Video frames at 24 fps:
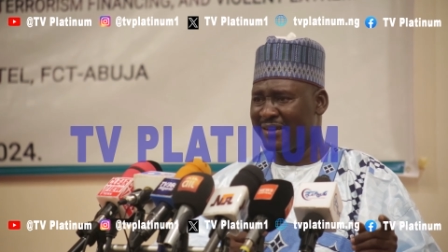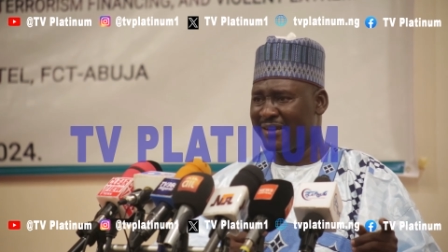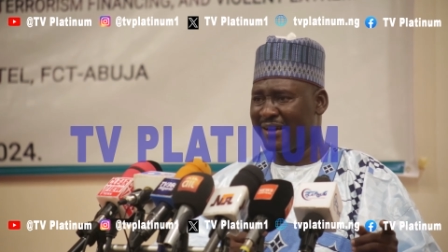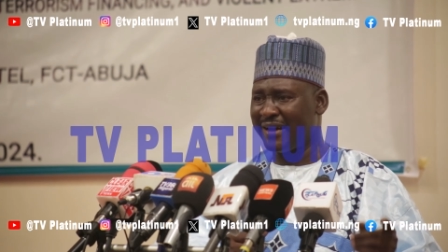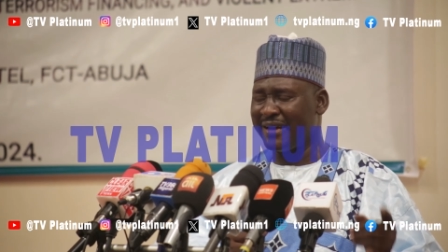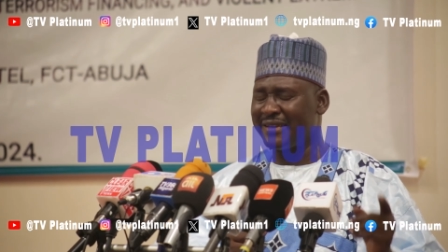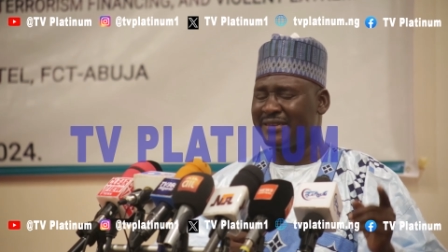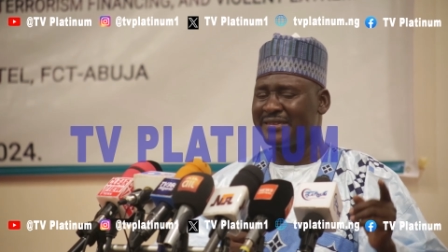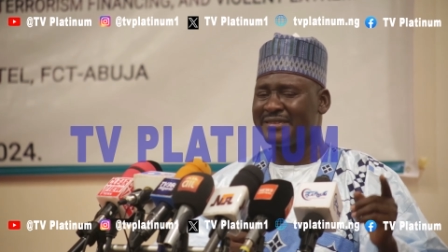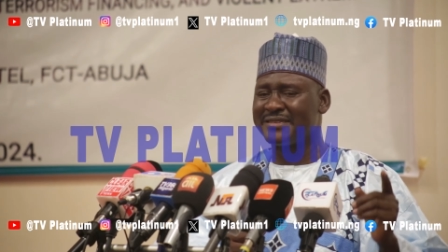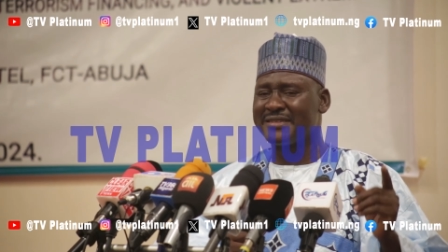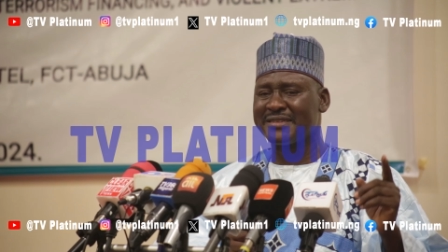
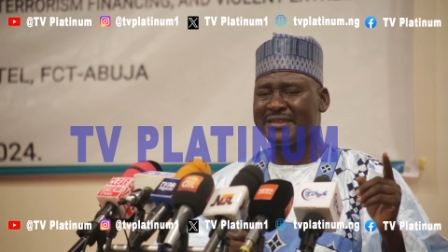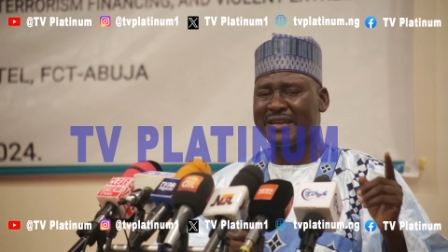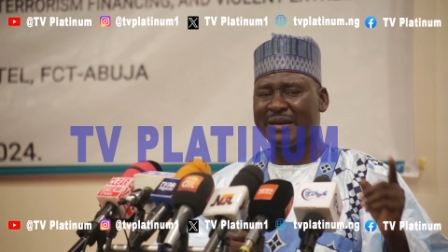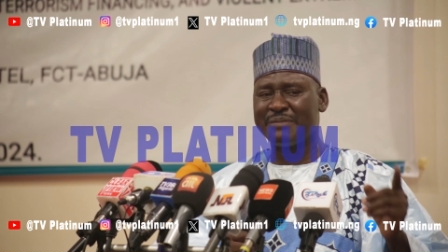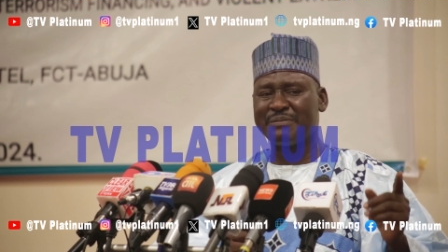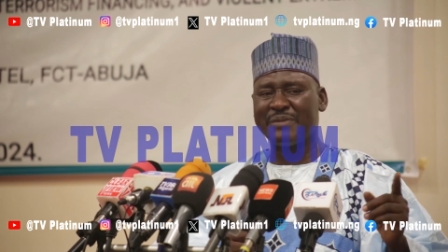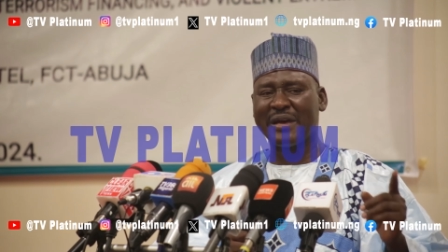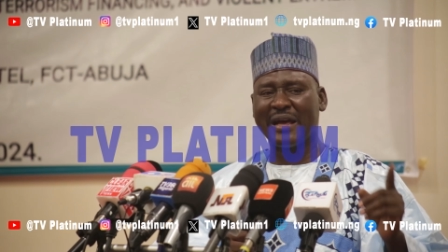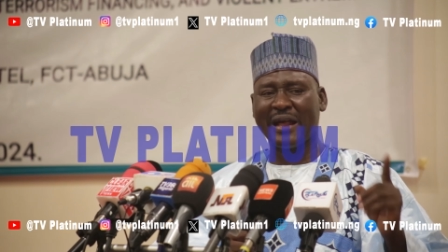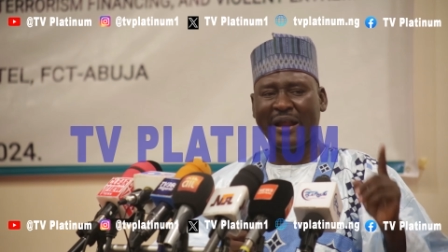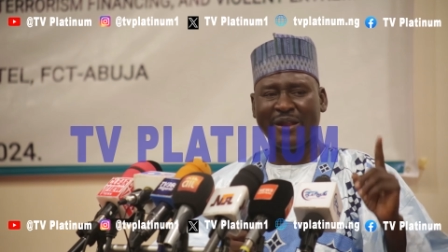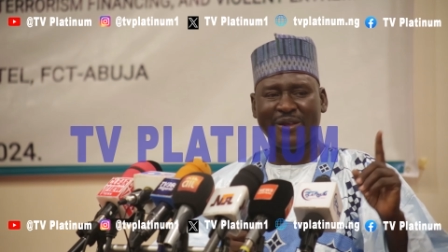and the
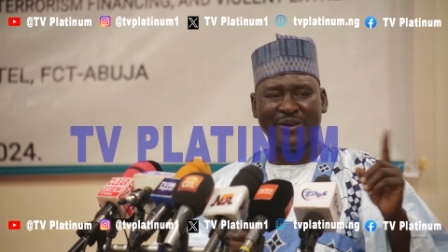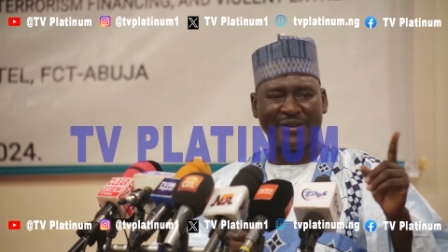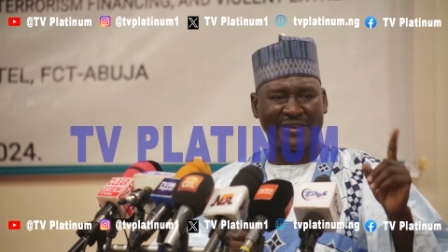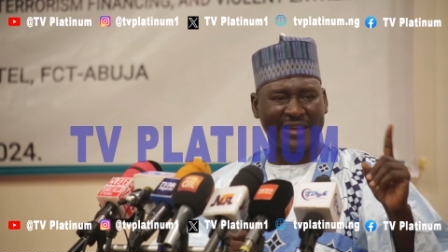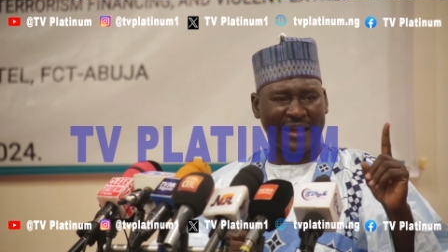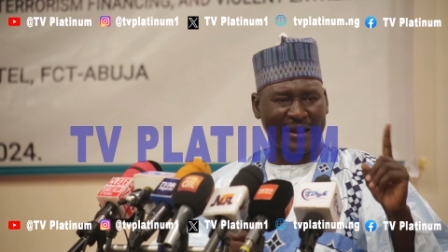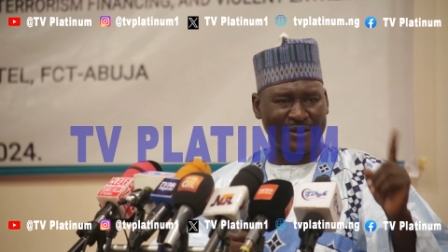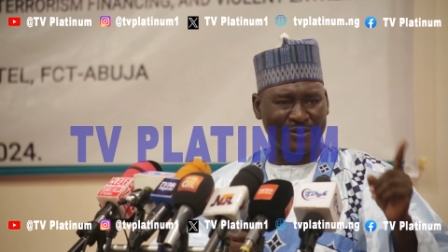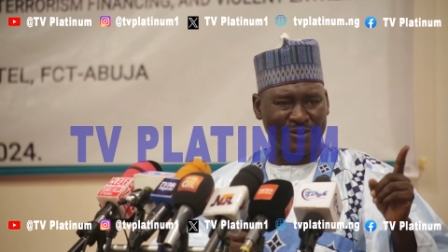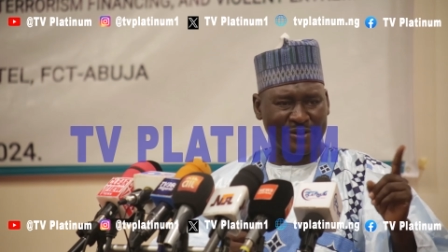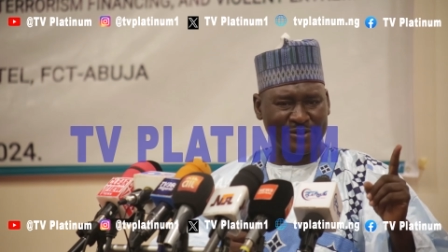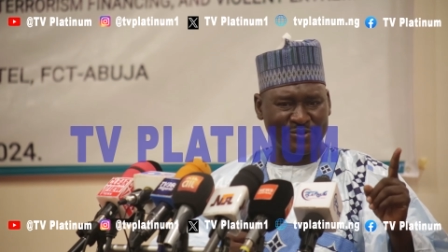government alone
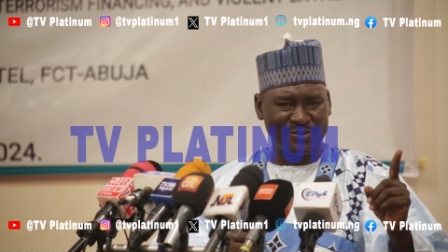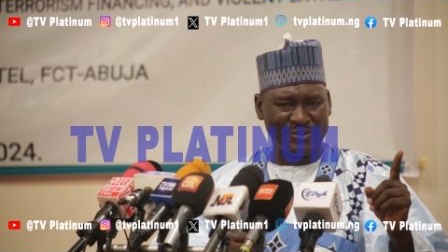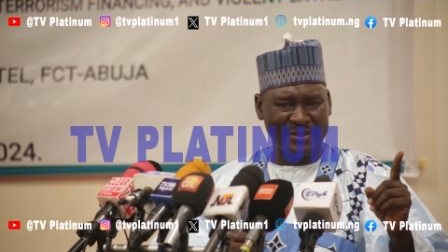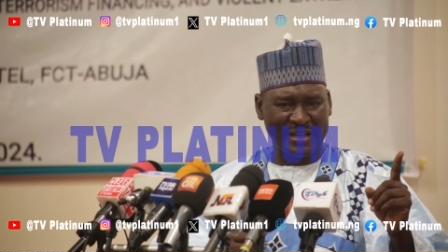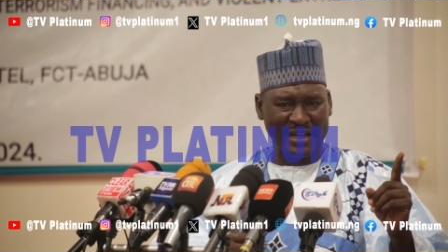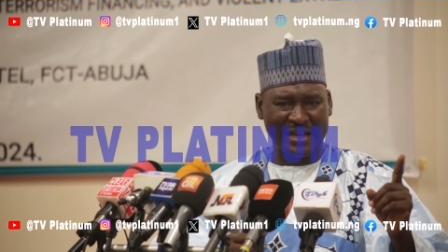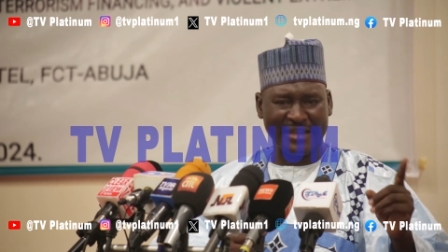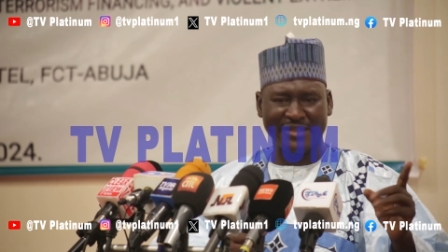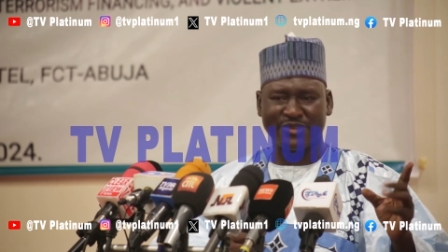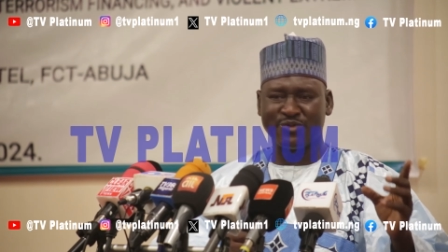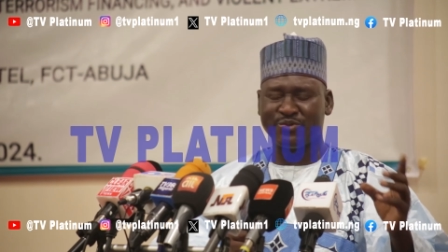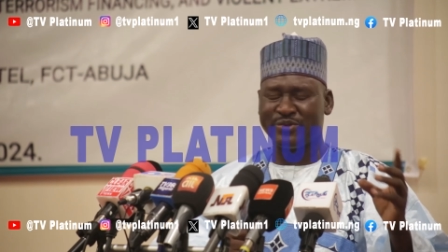cannot do
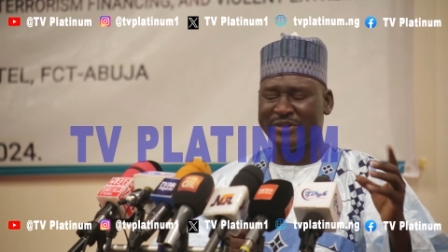that.